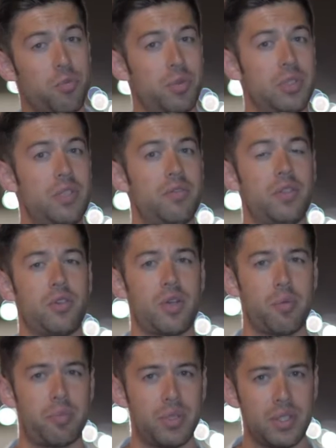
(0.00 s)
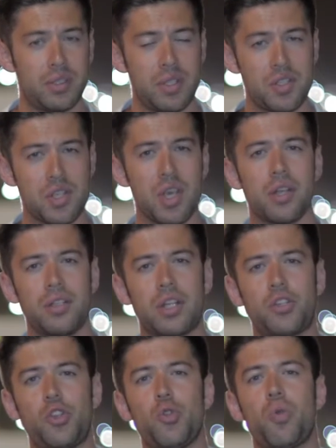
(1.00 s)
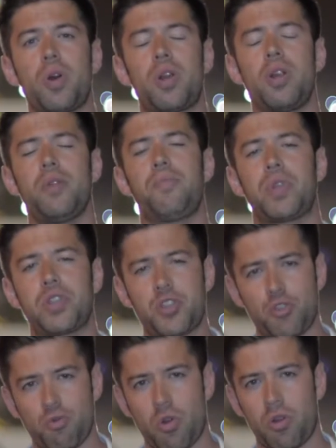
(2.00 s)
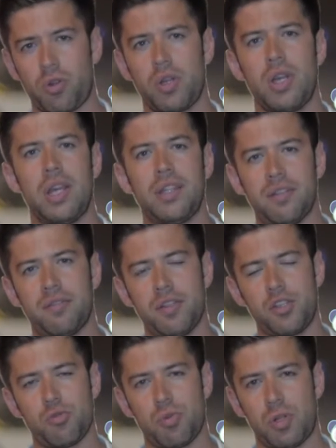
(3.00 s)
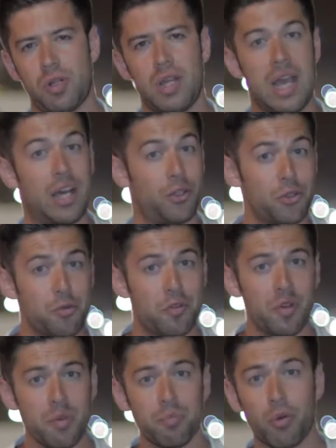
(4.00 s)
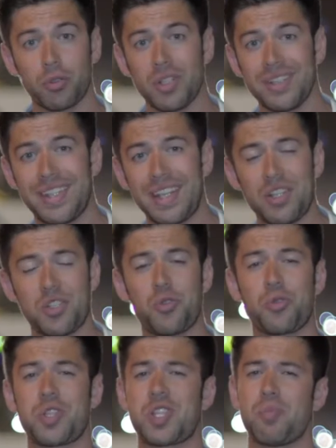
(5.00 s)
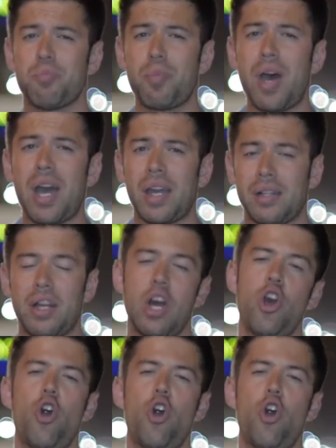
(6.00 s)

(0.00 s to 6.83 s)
you believe in your abilities, that you are a strong individual. Another very important thing is your smile.